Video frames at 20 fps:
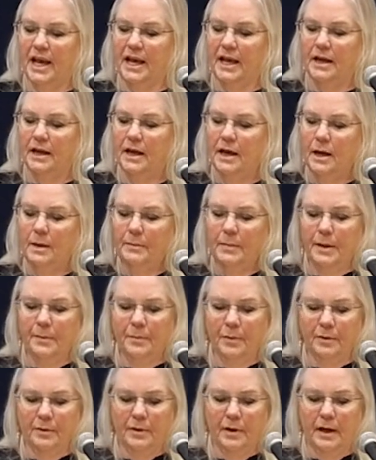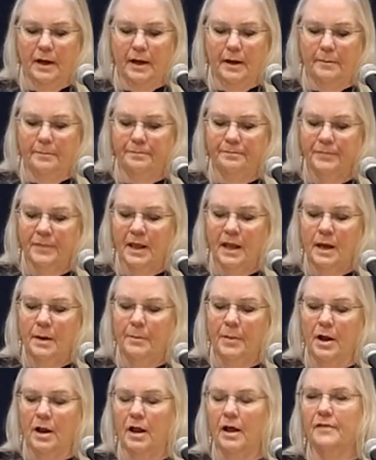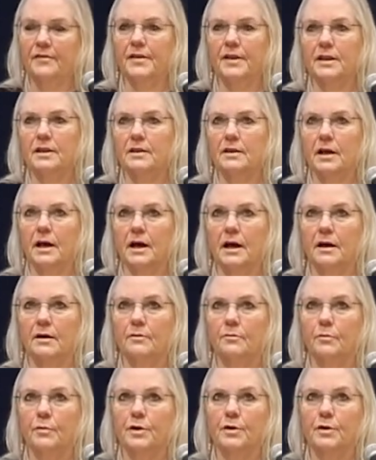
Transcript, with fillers: hate. People, um, Paul Offits uh,